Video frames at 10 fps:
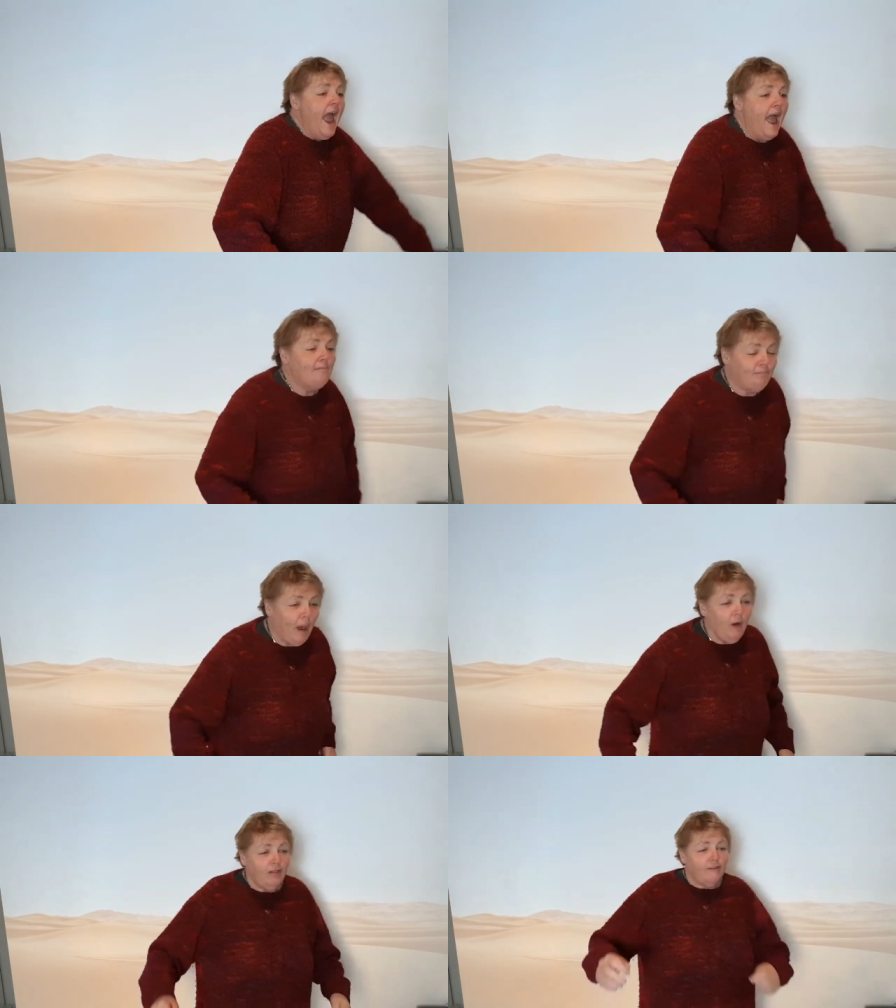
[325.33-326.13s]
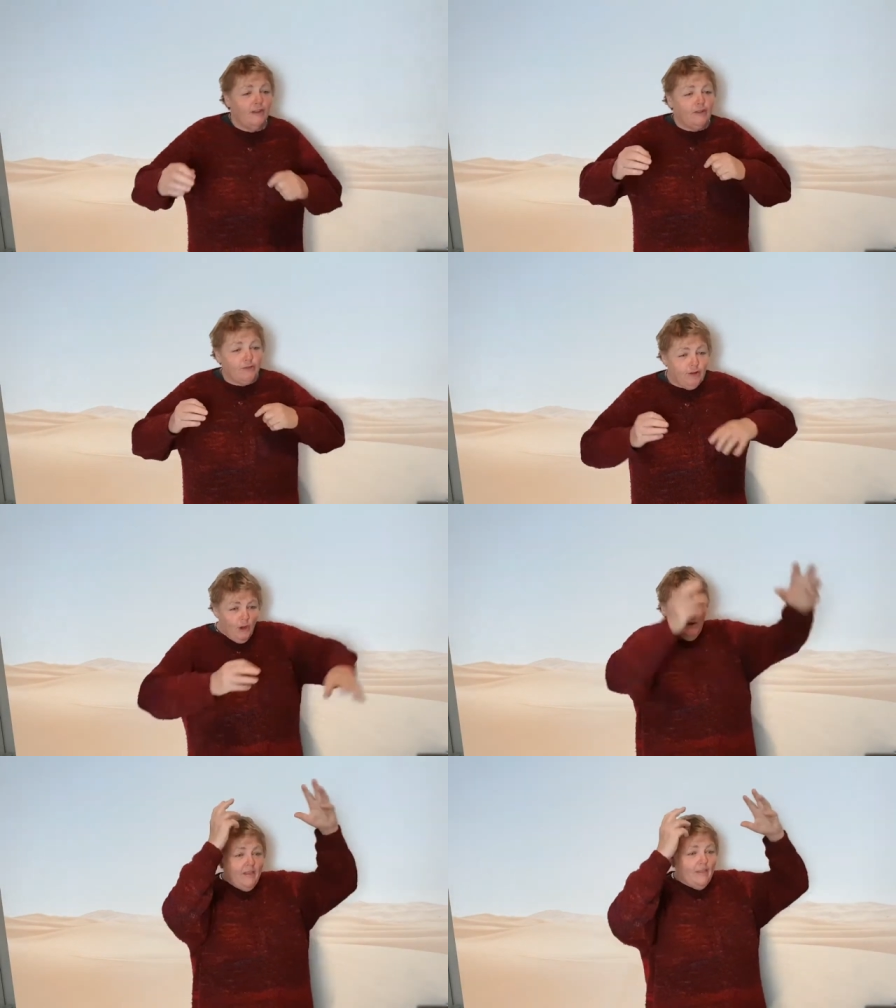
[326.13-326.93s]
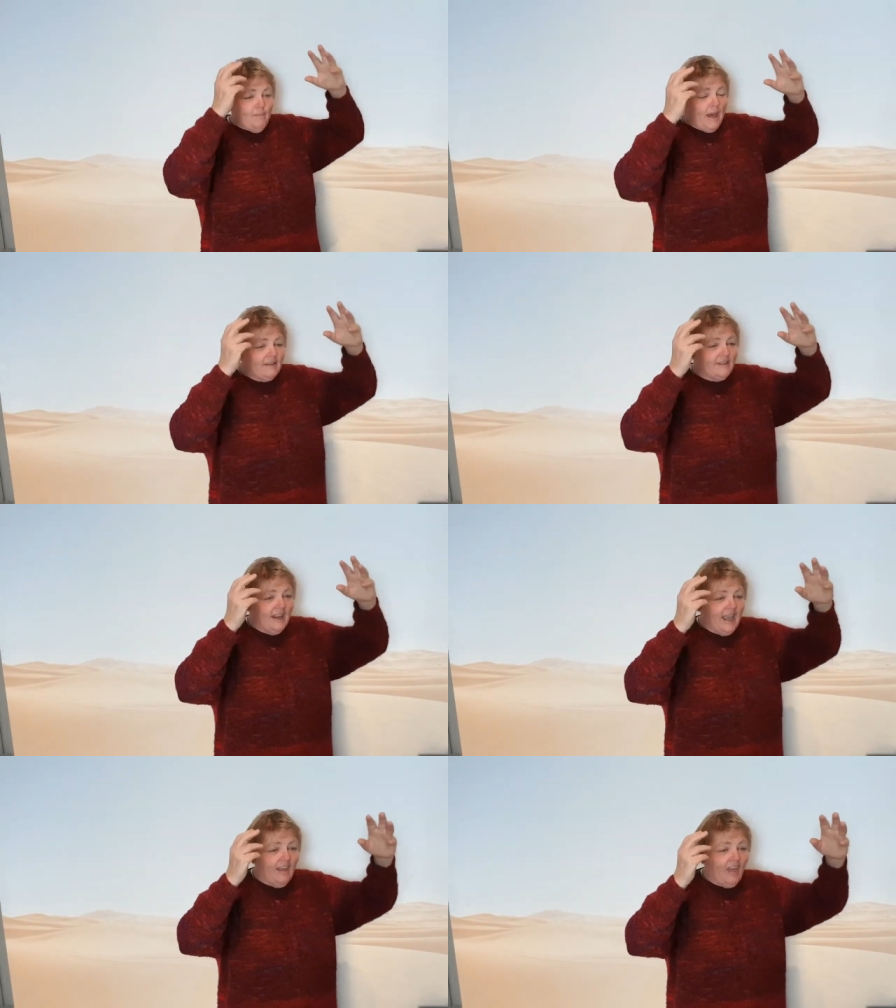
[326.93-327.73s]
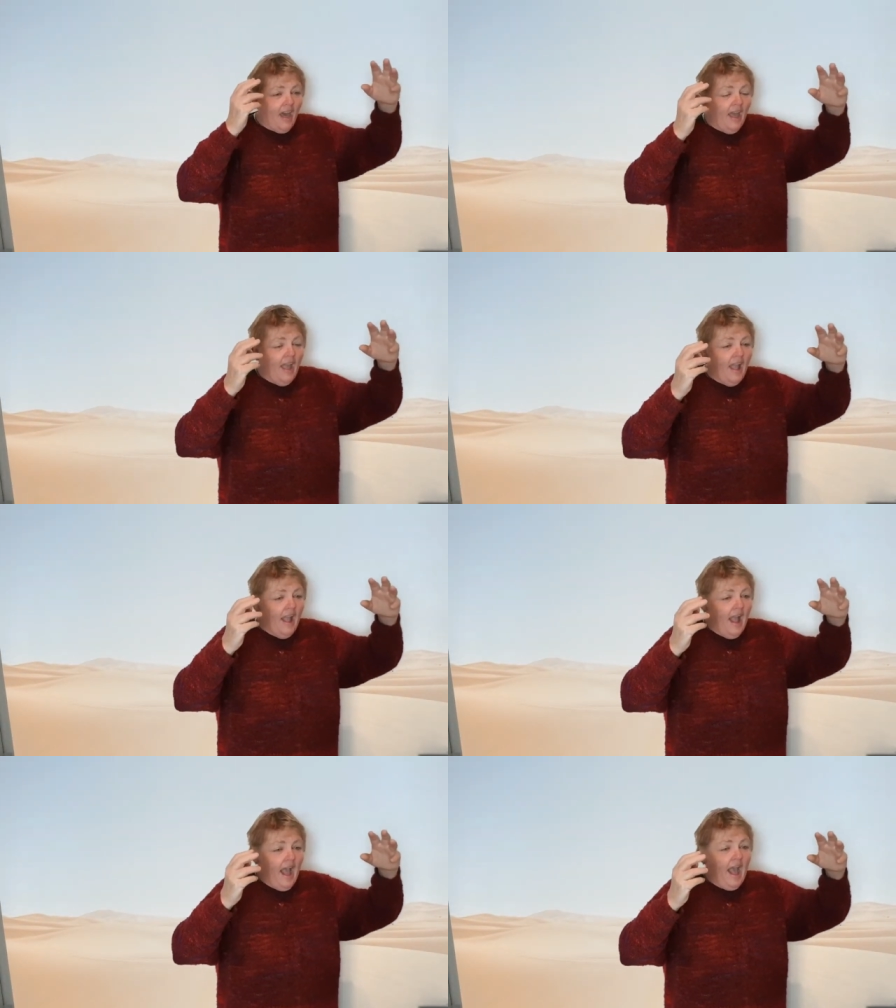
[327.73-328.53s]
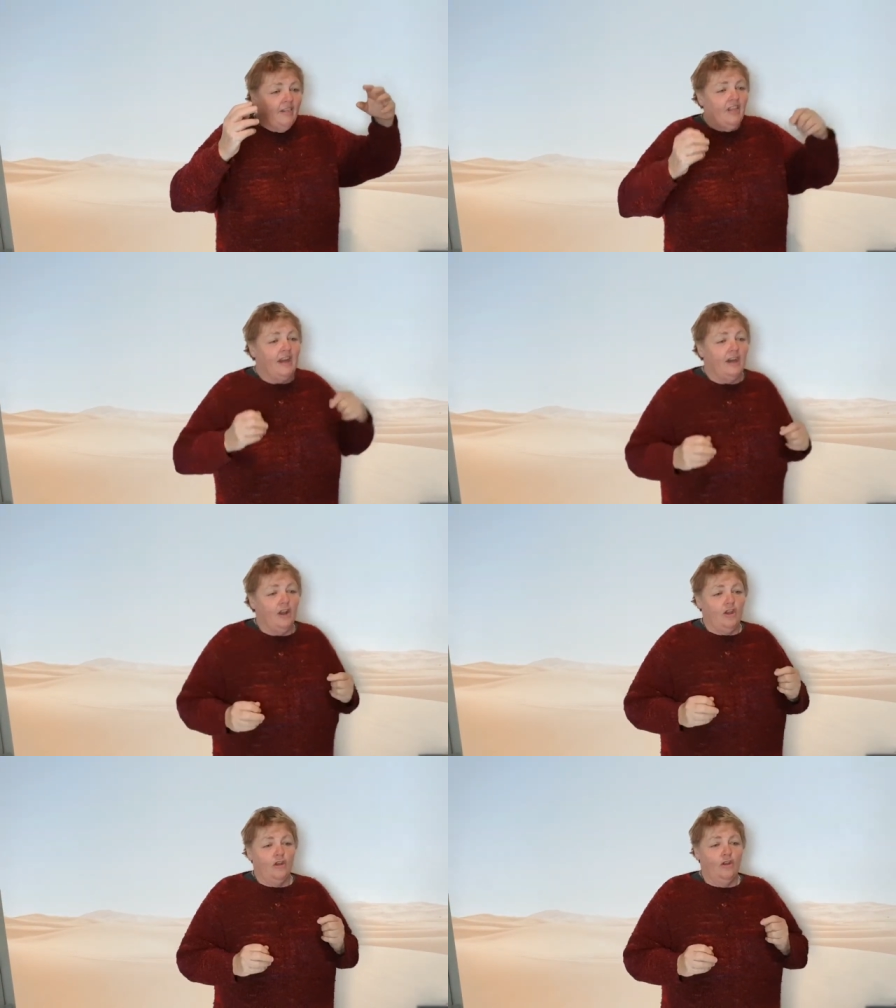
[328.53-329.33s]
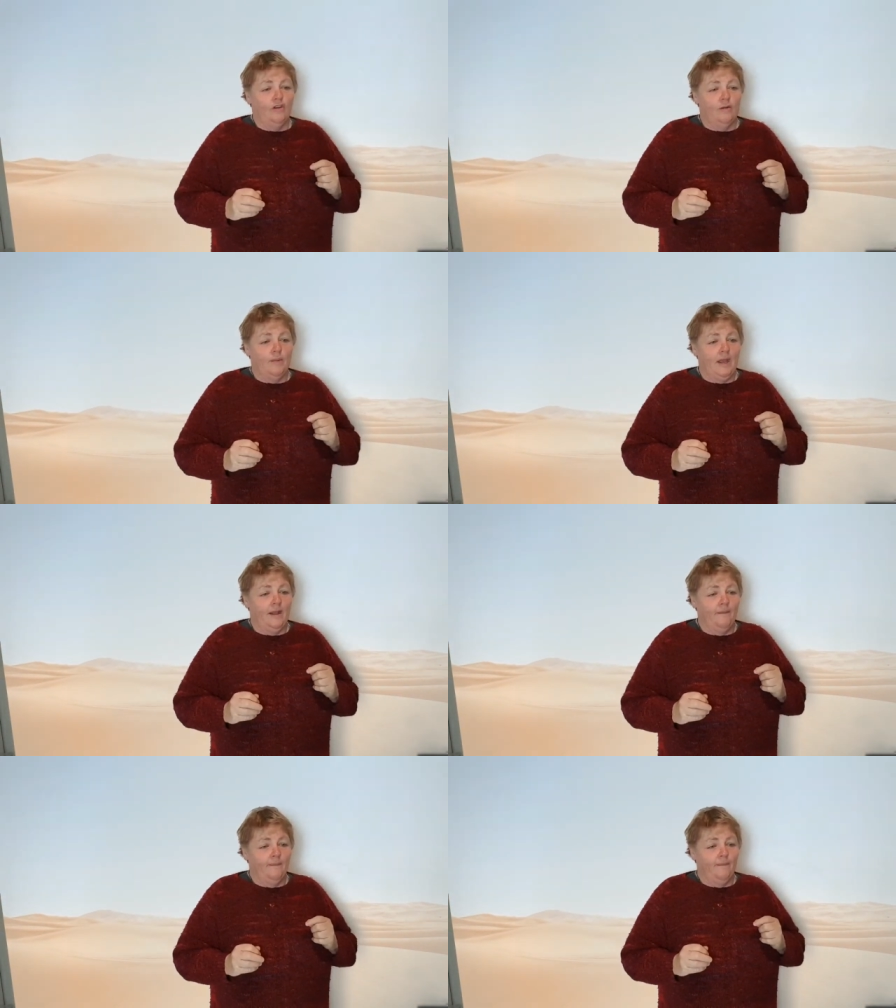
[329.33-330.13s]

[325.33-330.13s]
and both of us flew in the bus together. And then it occurred to me,